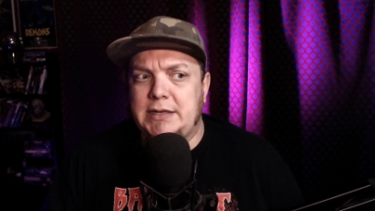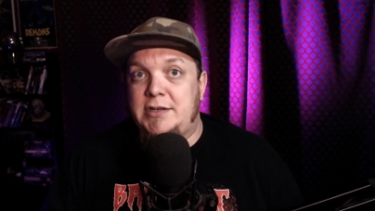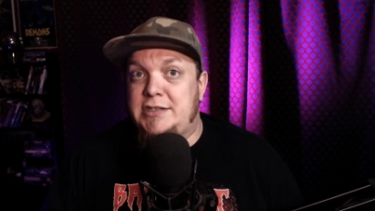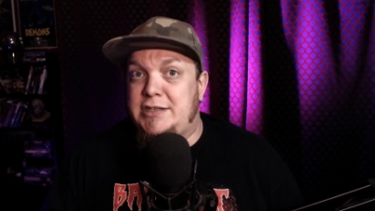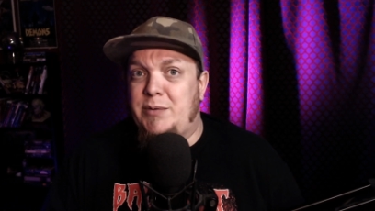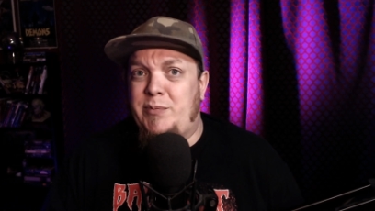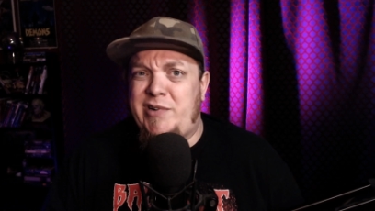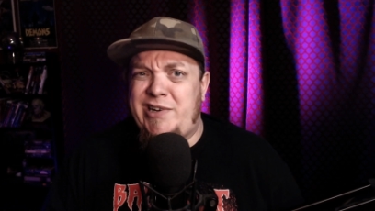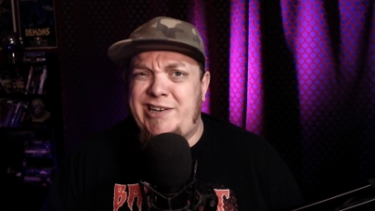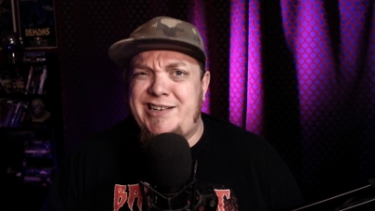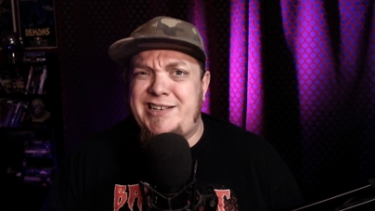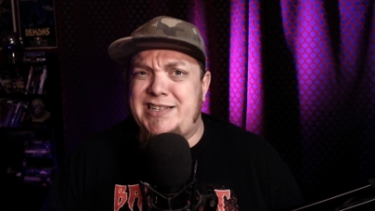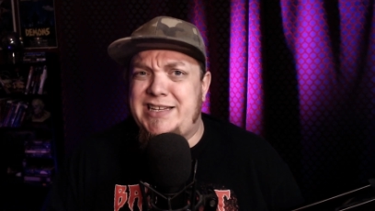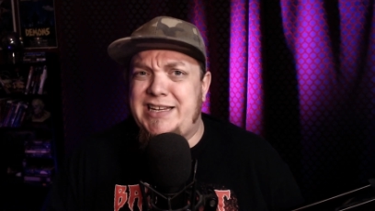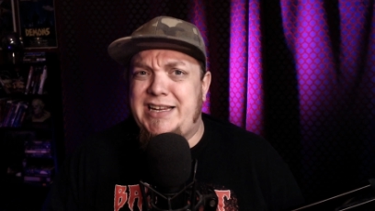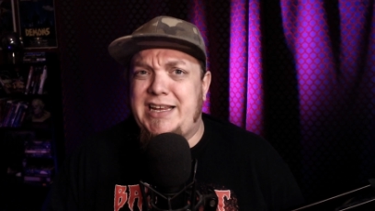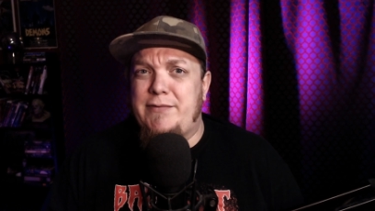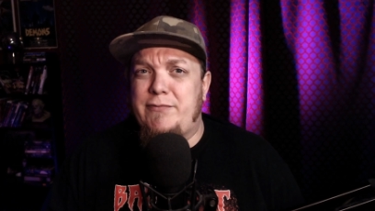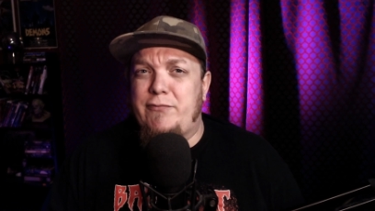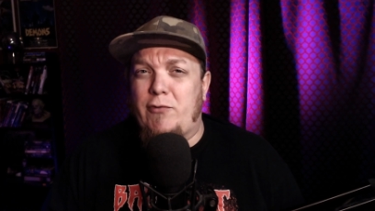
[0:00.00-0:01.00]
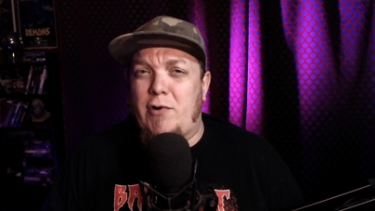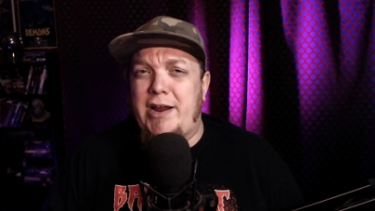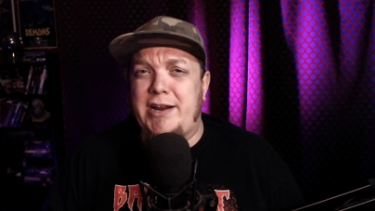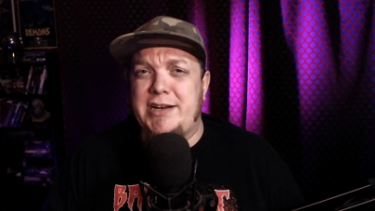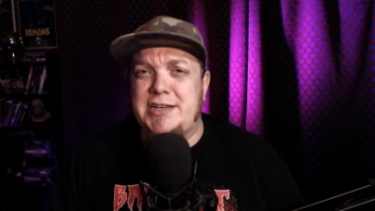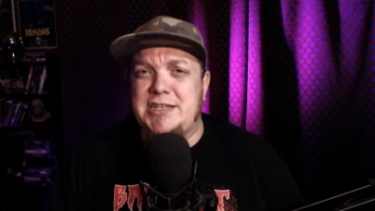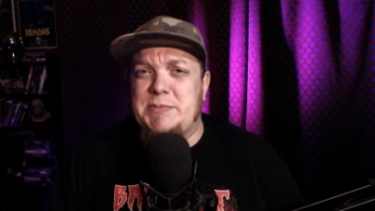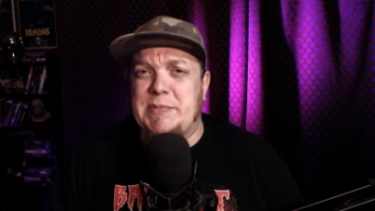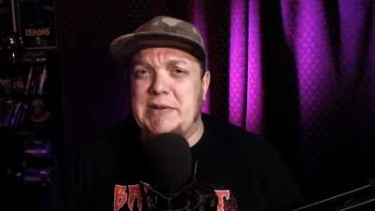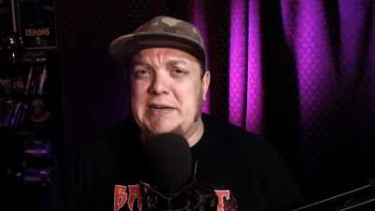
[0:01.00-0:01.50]
Someone needs to give Ryan
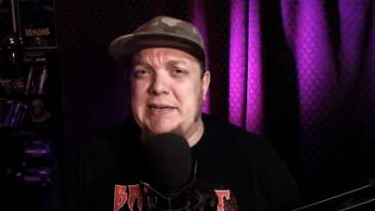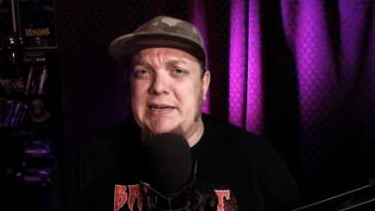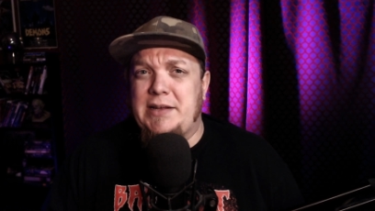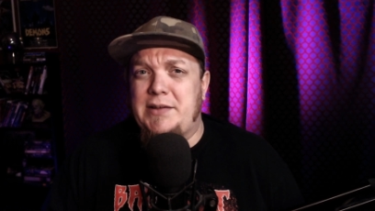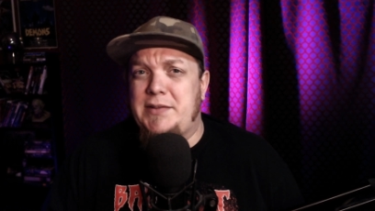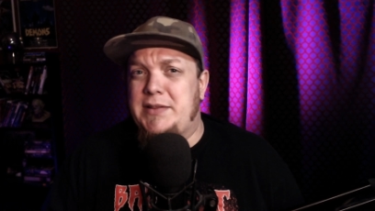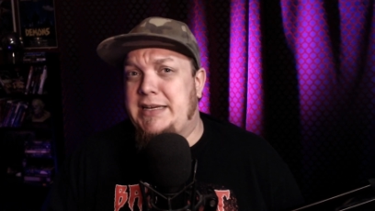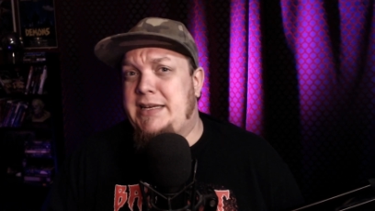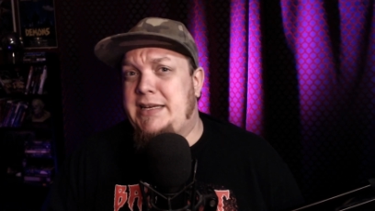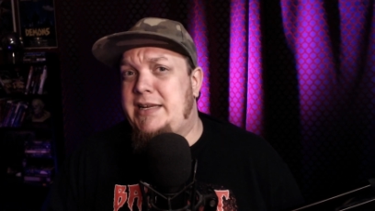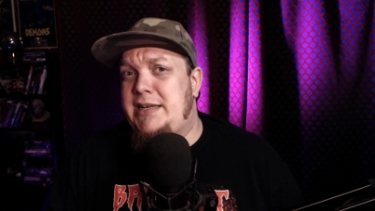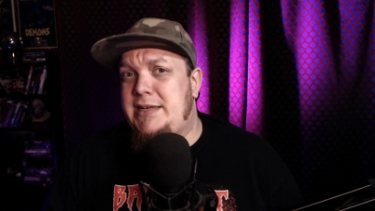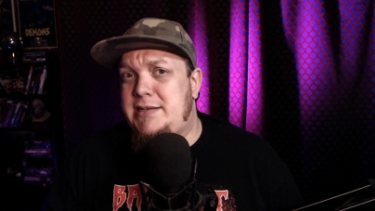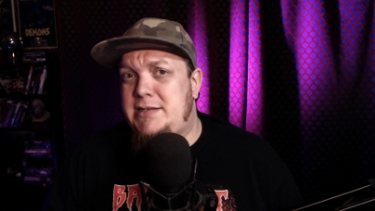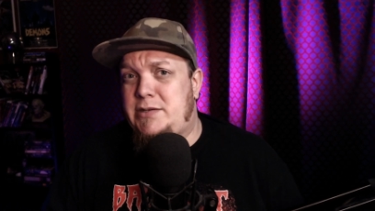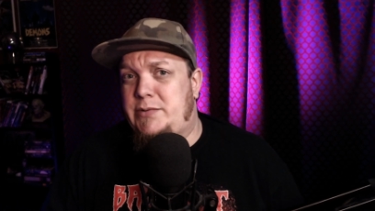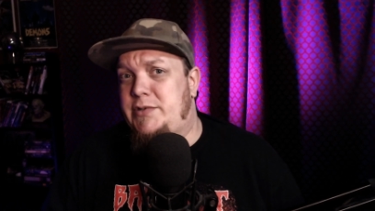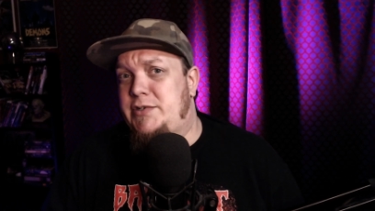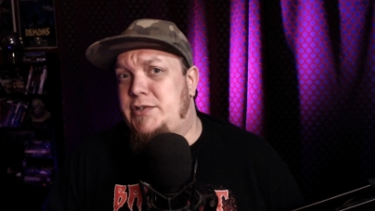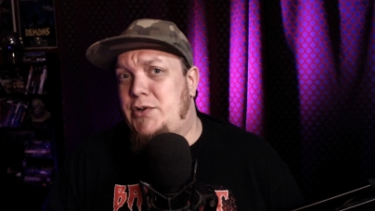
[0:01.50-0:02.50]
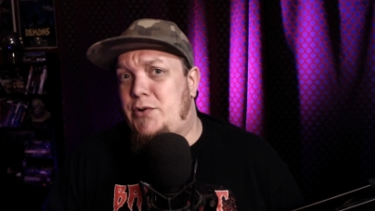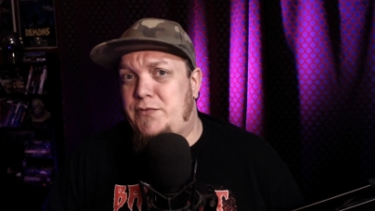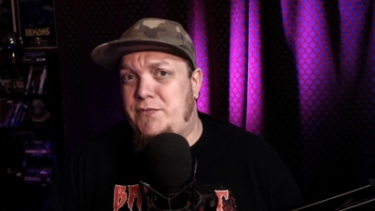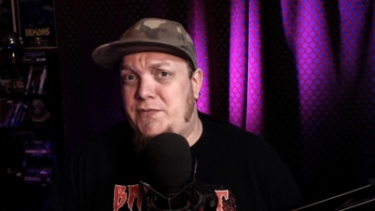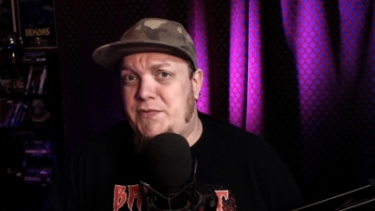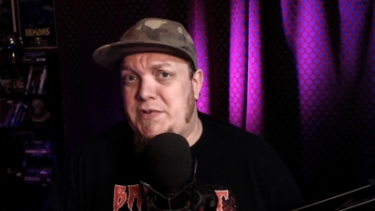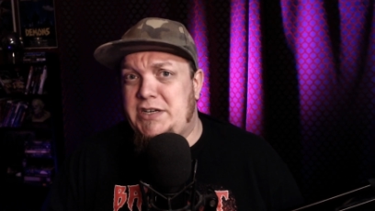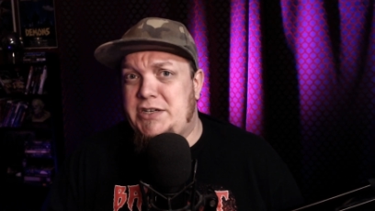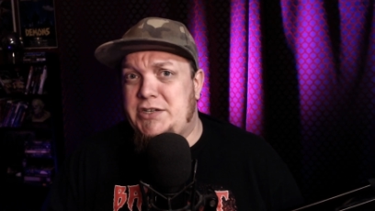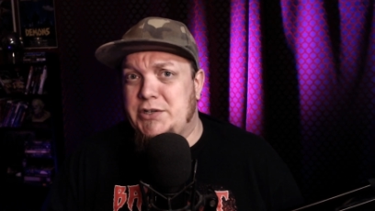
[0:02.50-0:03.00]
Spindell the keys to his own
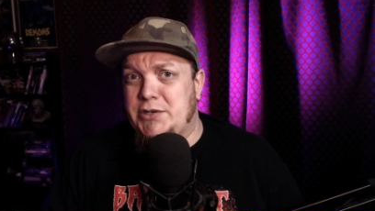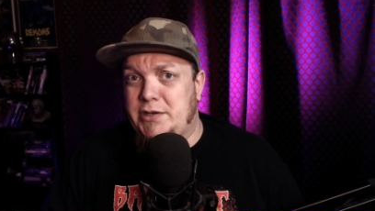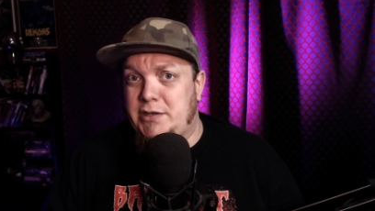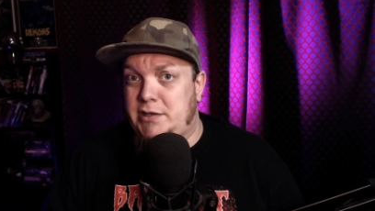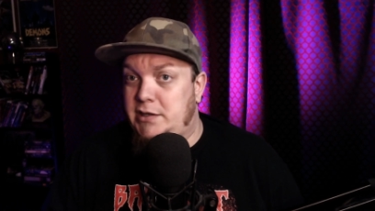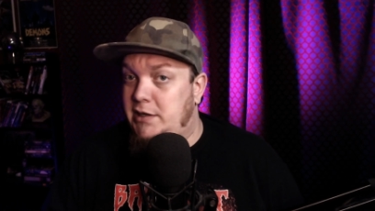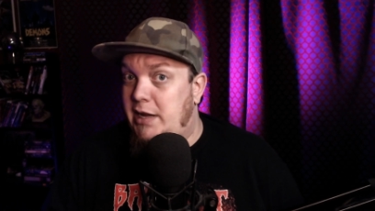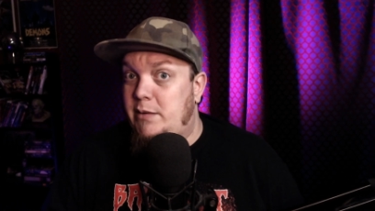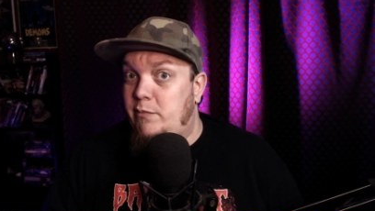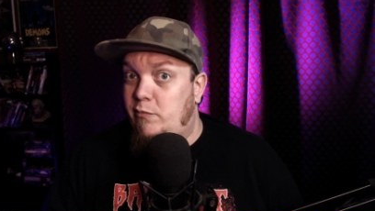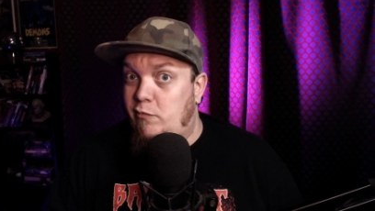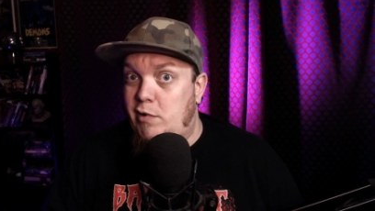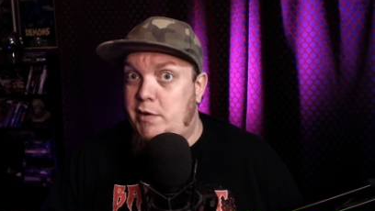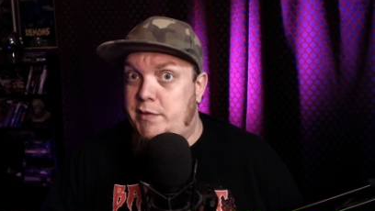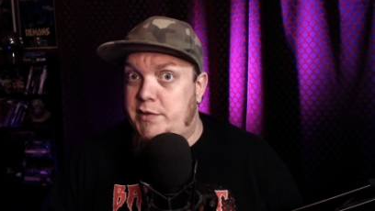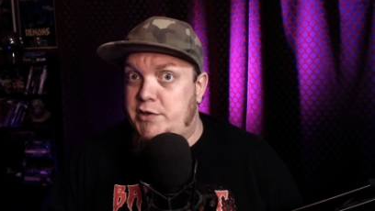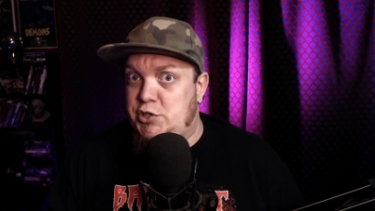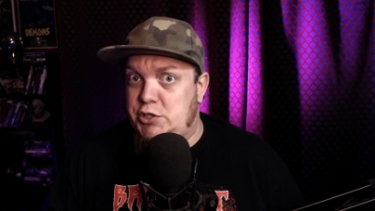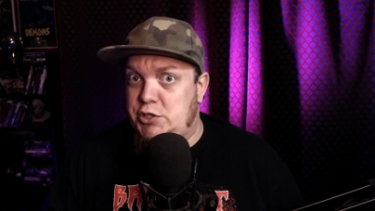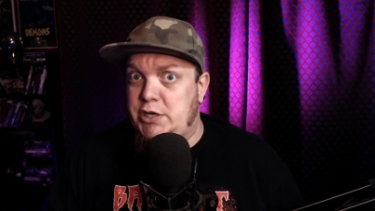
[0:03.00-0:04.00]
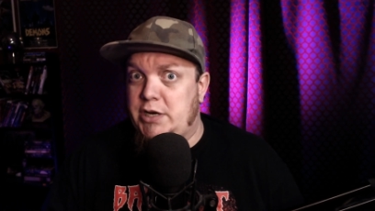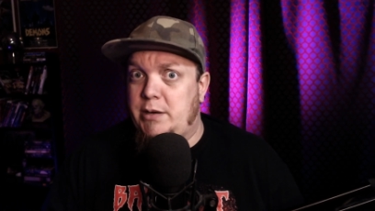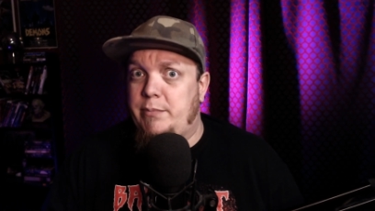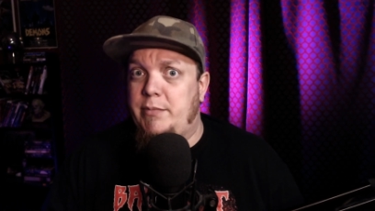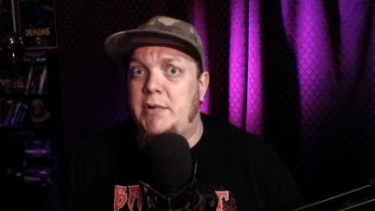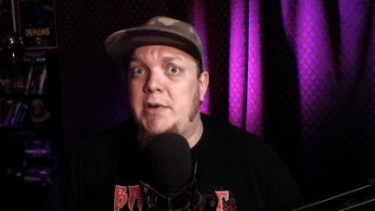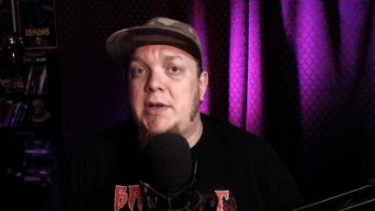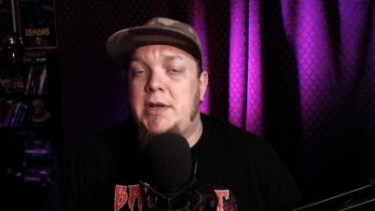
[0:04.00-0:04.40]
feature and let him run the ship